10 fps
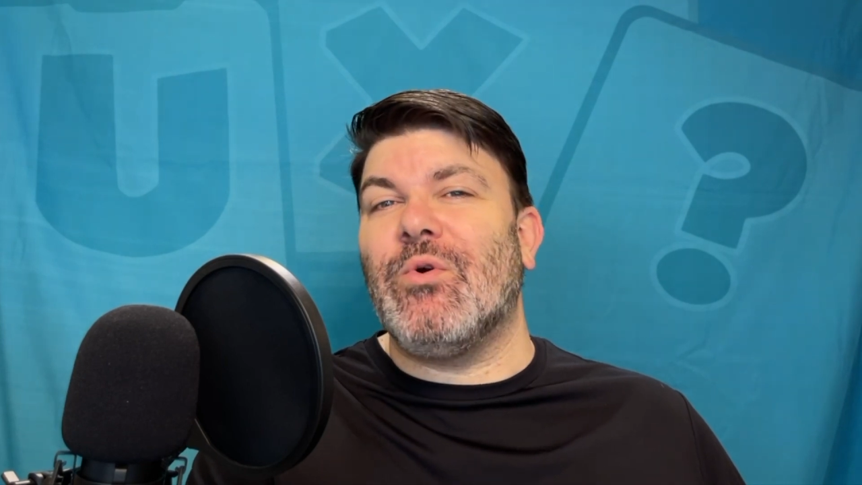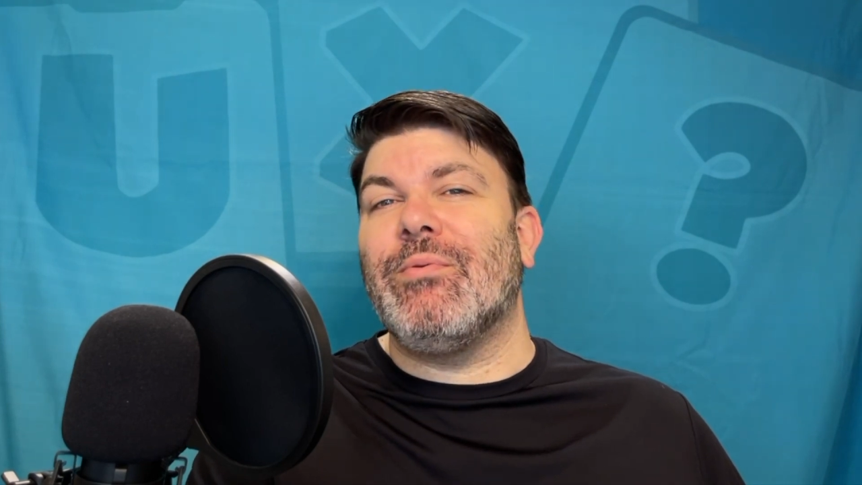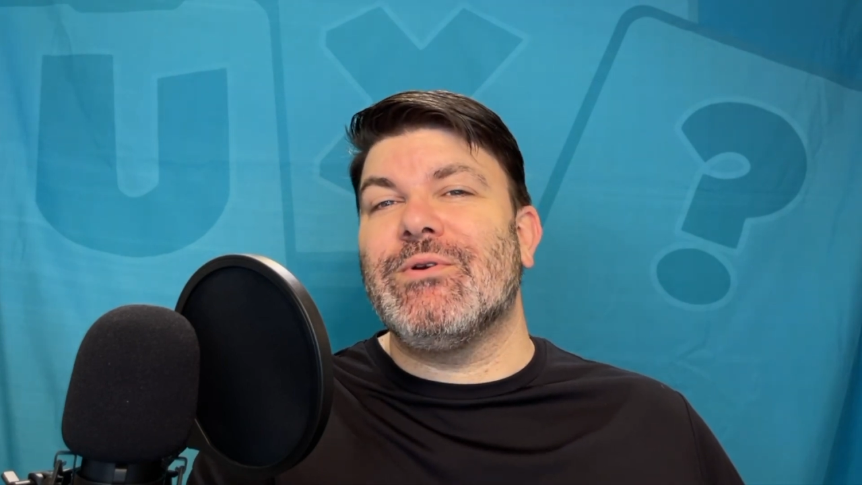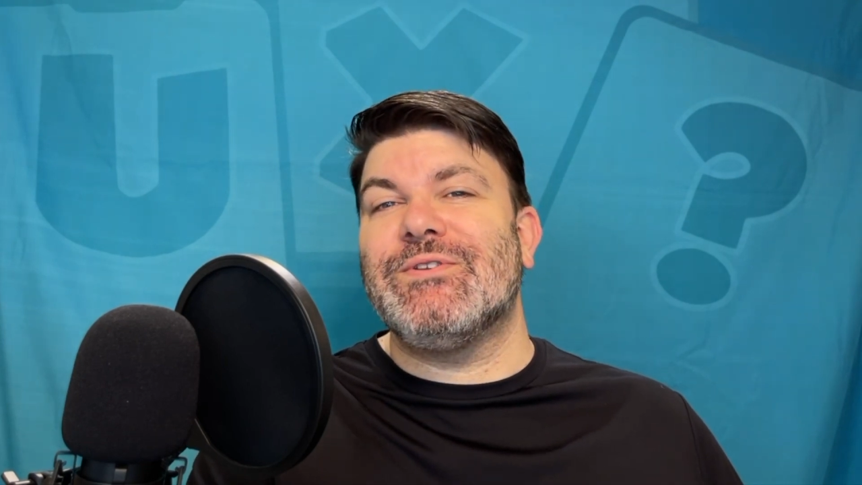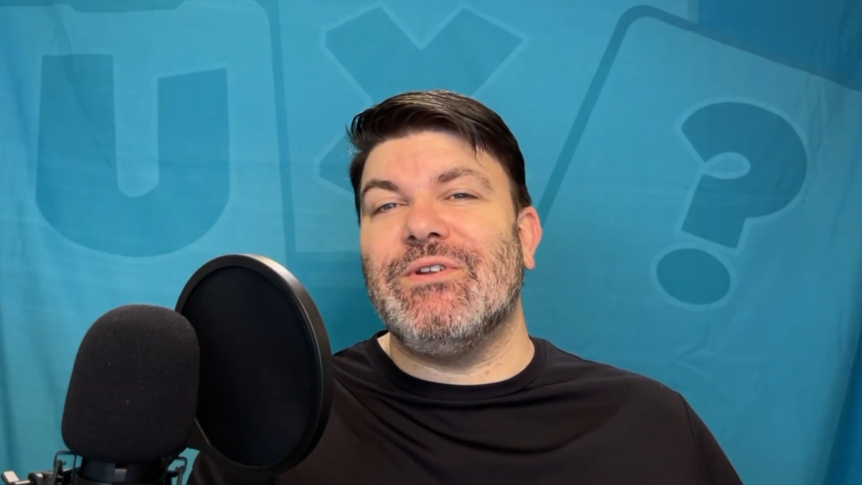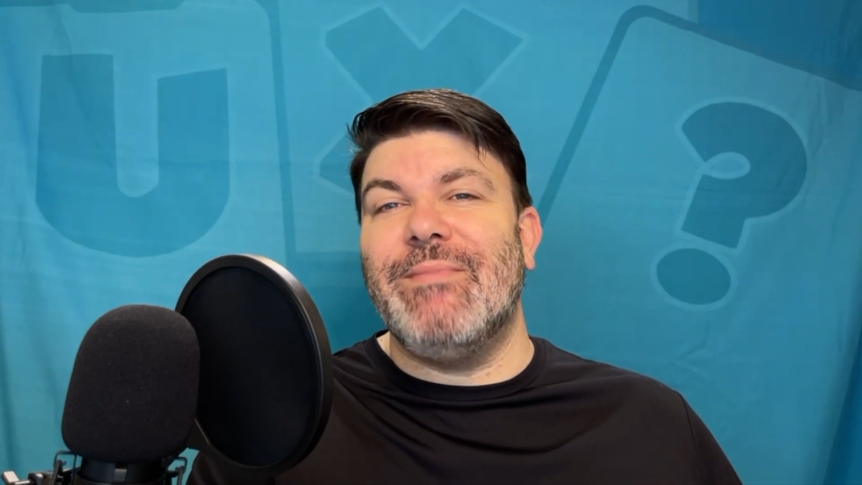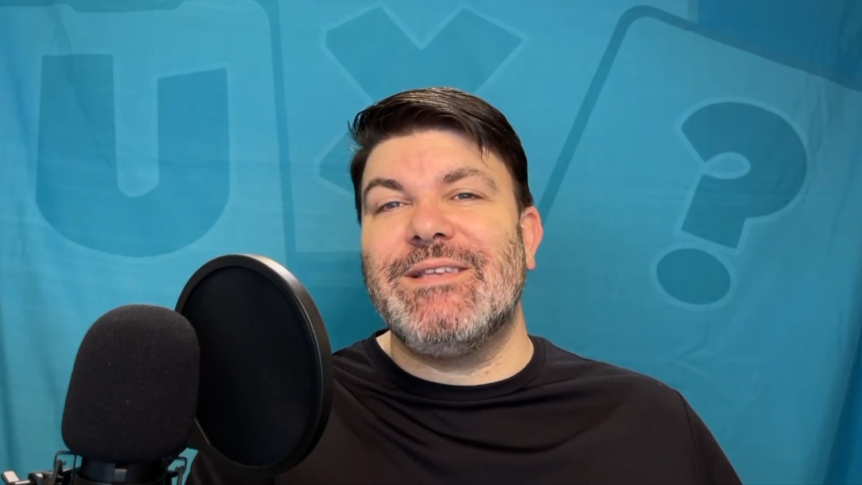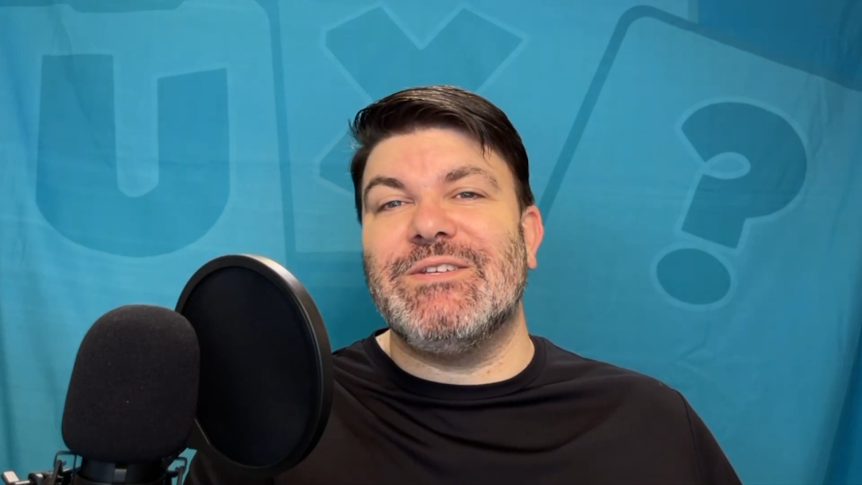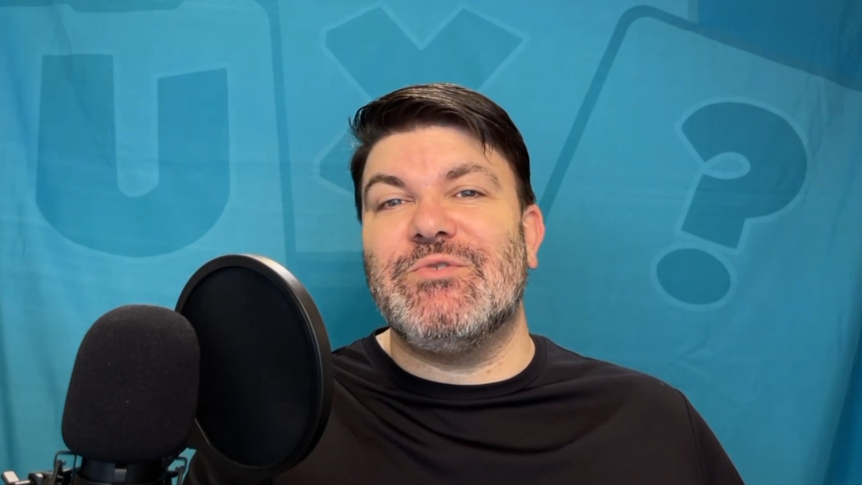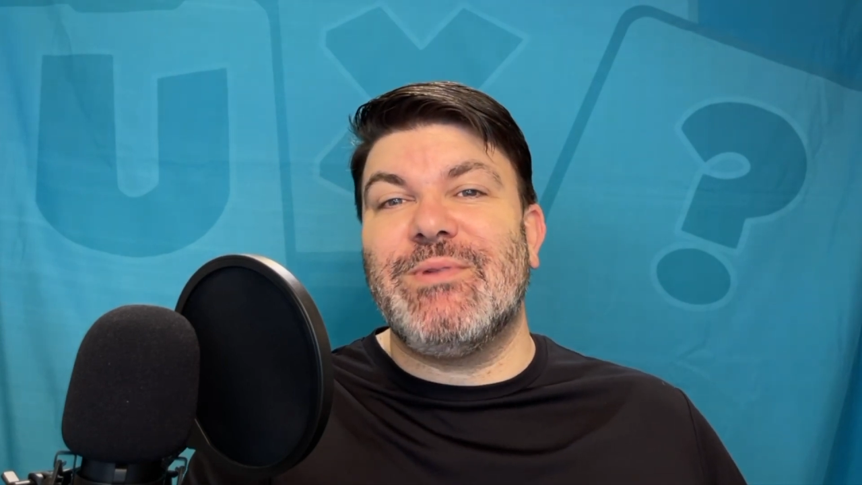or personal
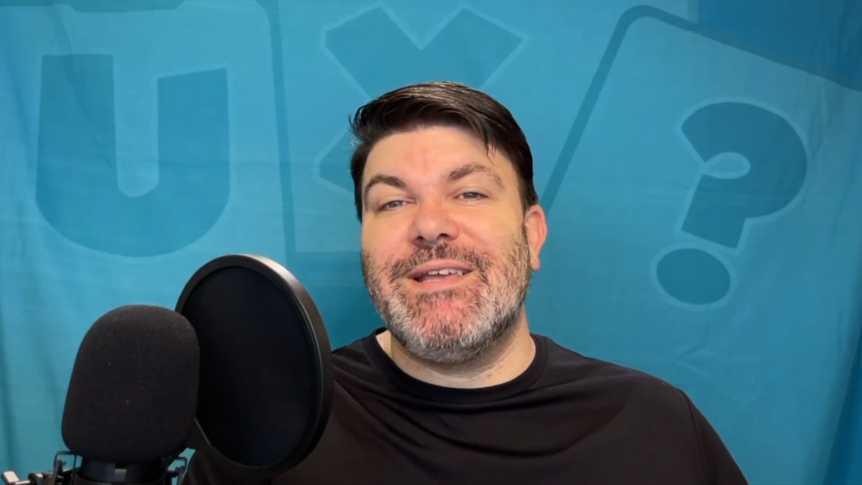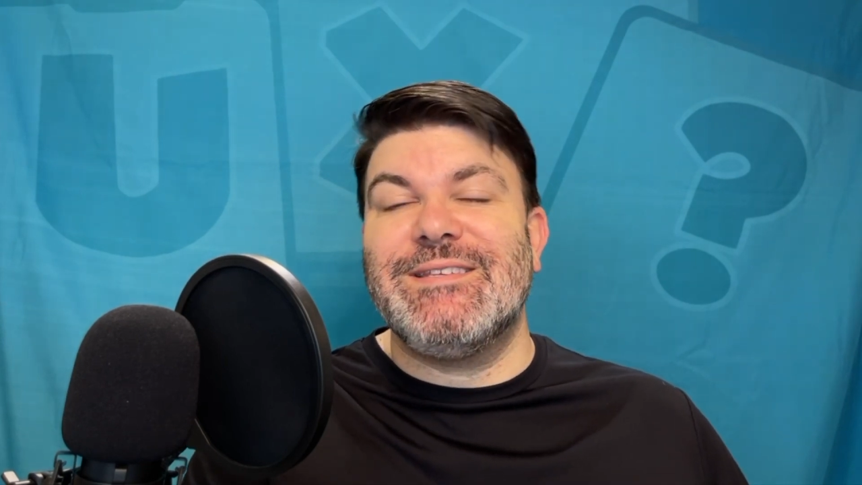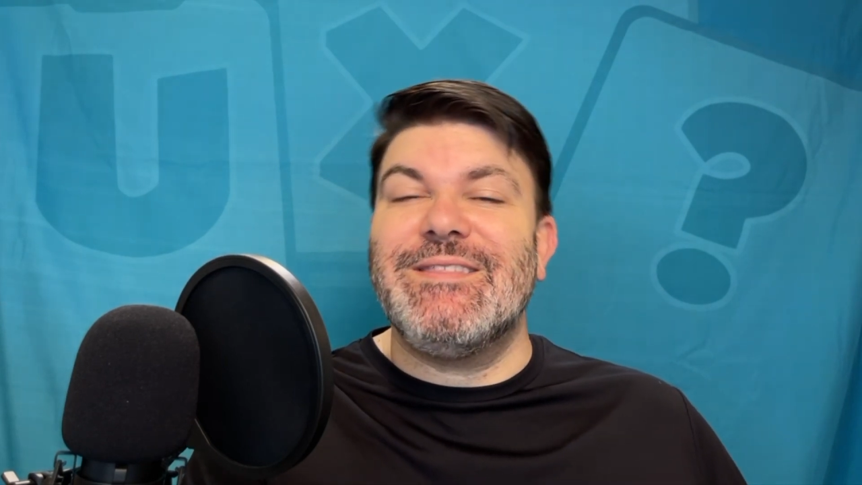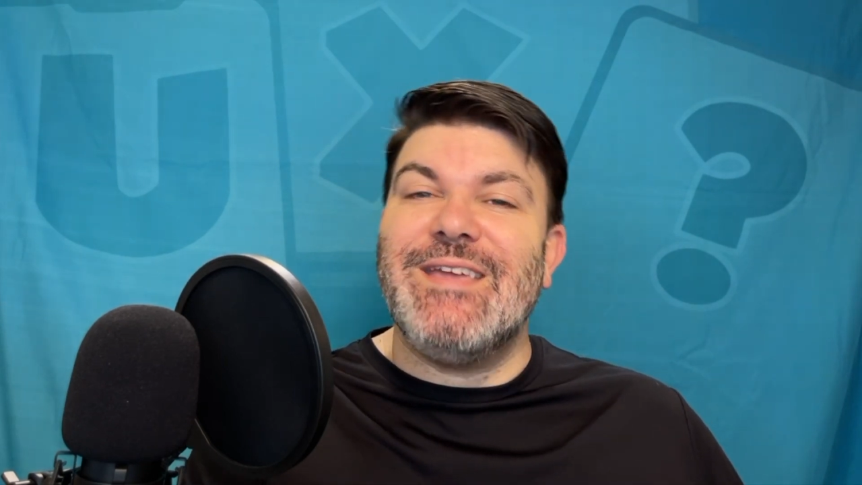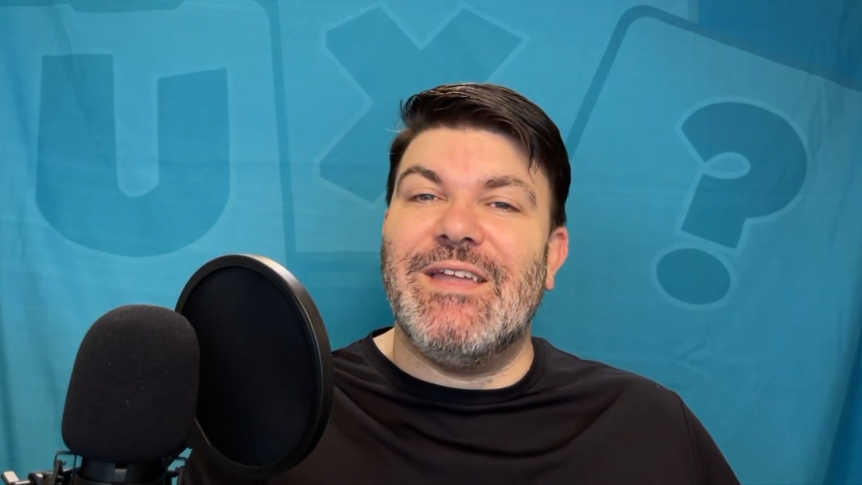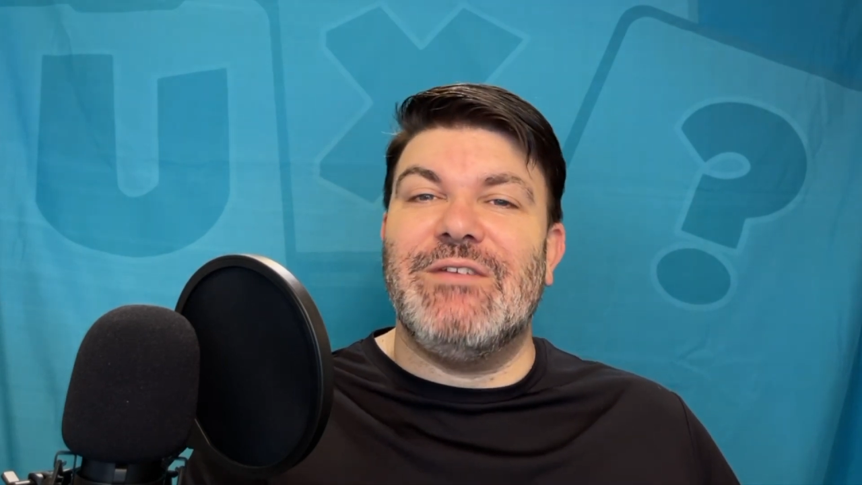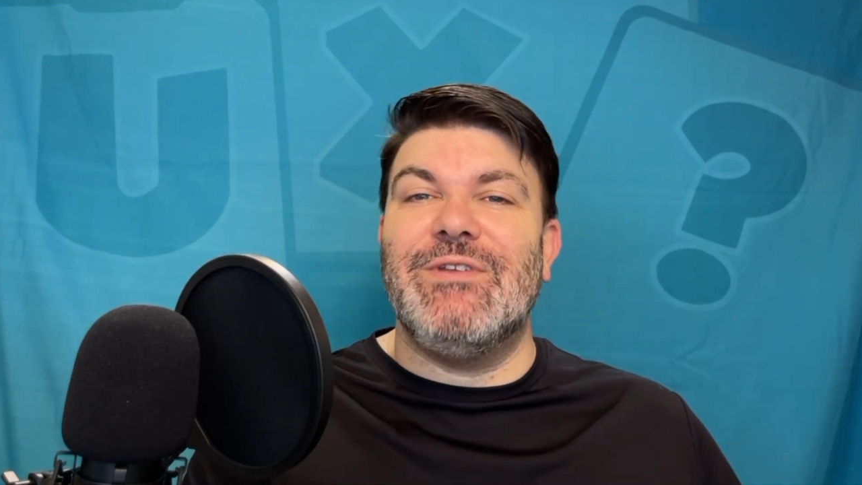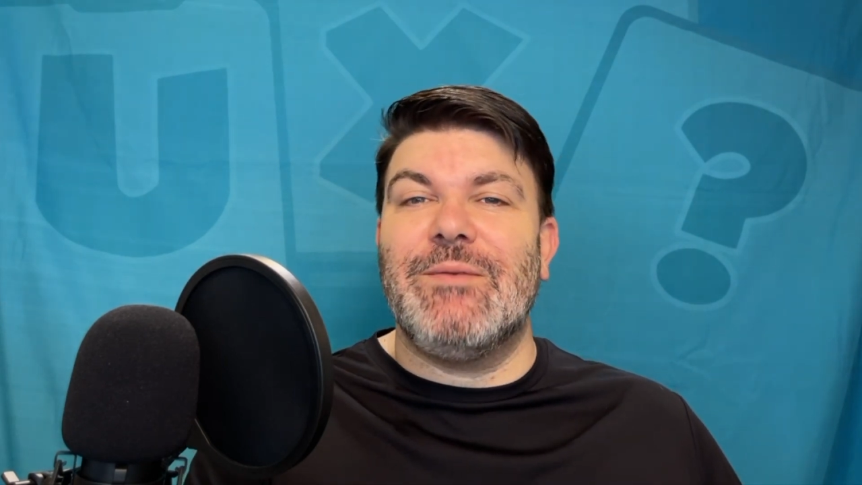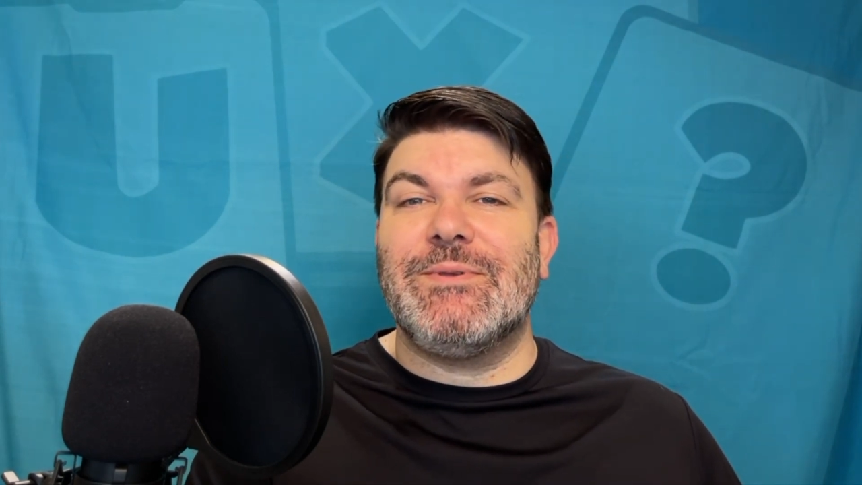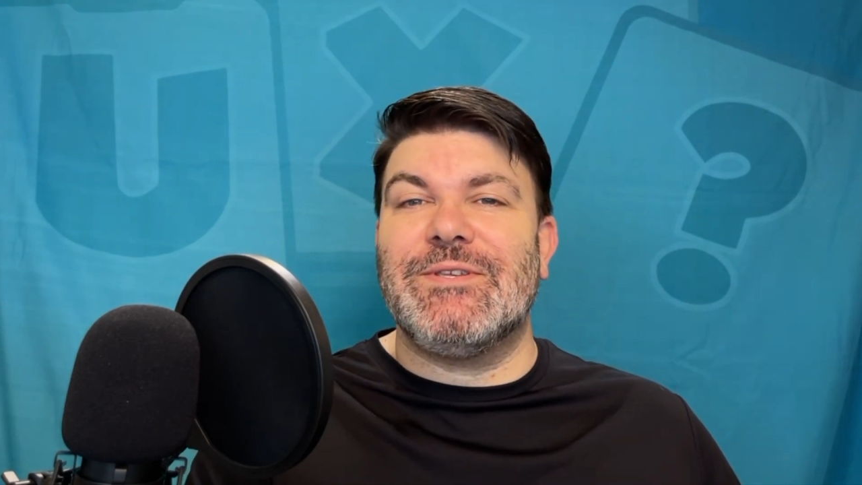message placed at the end of
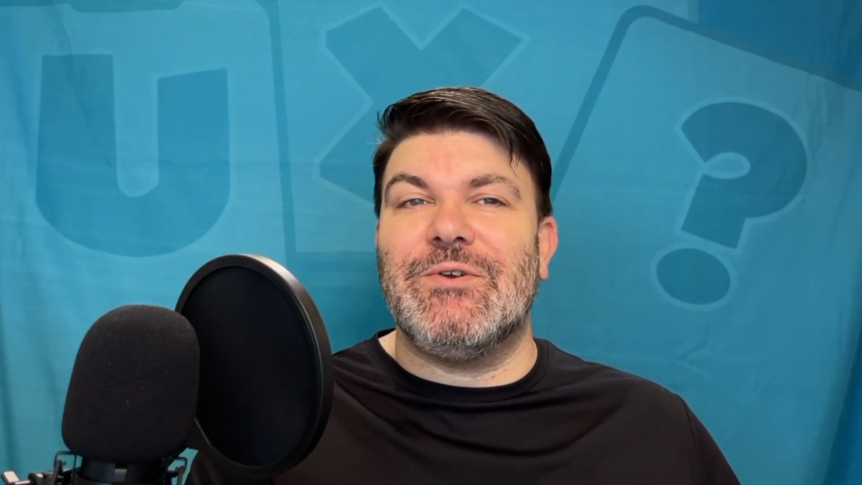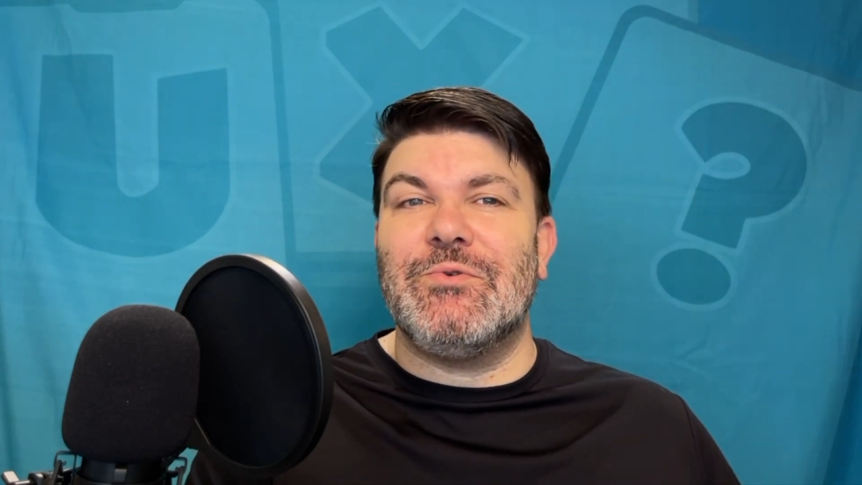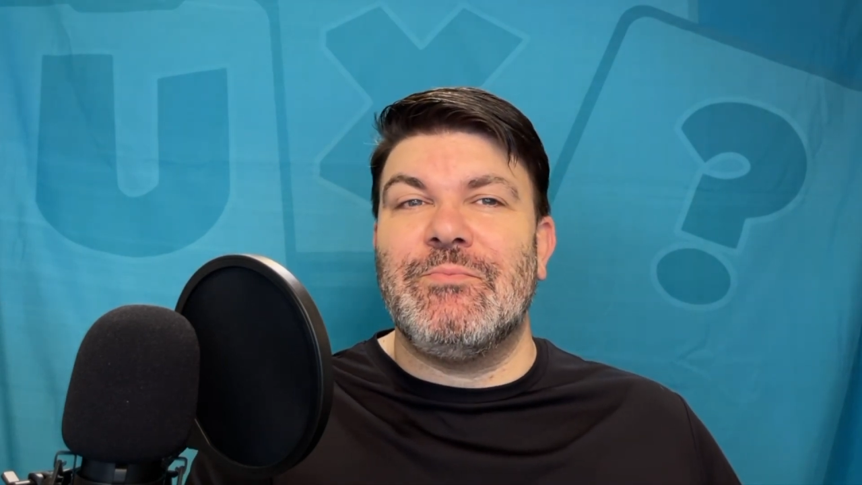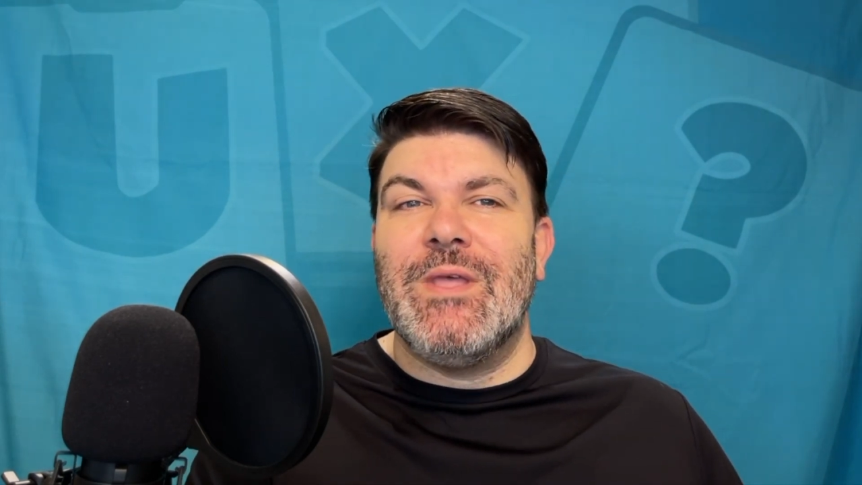an episode.